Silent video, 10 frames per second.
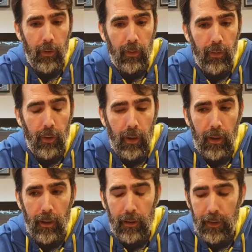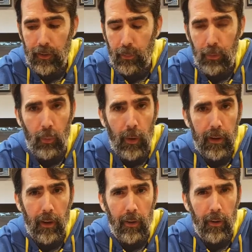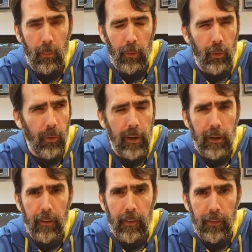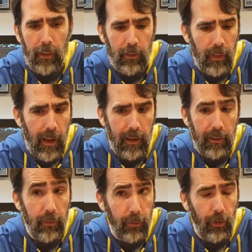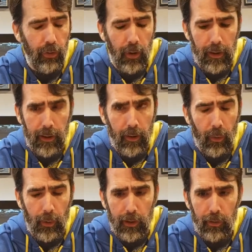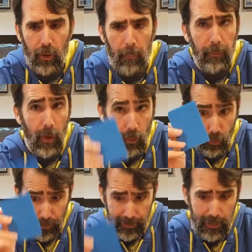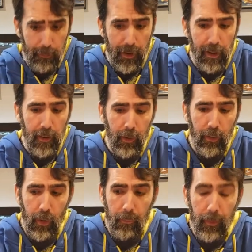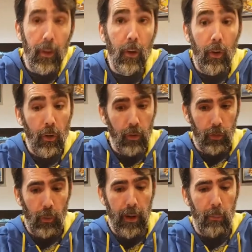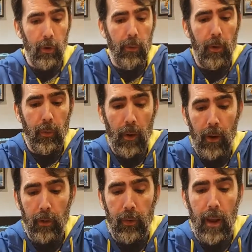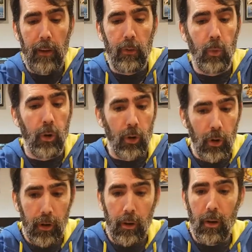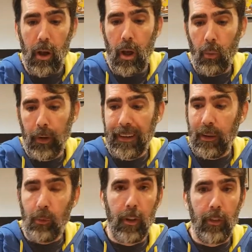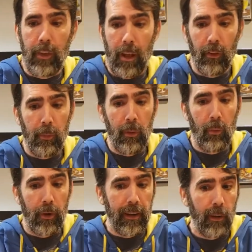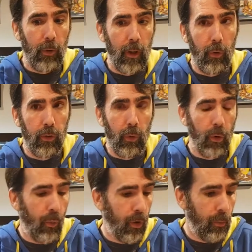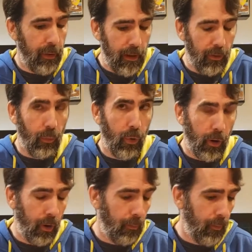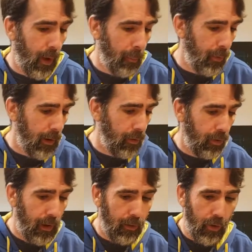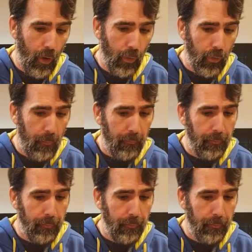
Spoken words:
There's I think it's a blue-white card or a blue-green that does that. It's frustrating and annoying. So we're going to keep that in there too. So again, we went through our artifacts. We're good. We're going to get rid of the Talisman. We're going to get rid of the Sword of War and Peace, and we're going to upgrade and change those.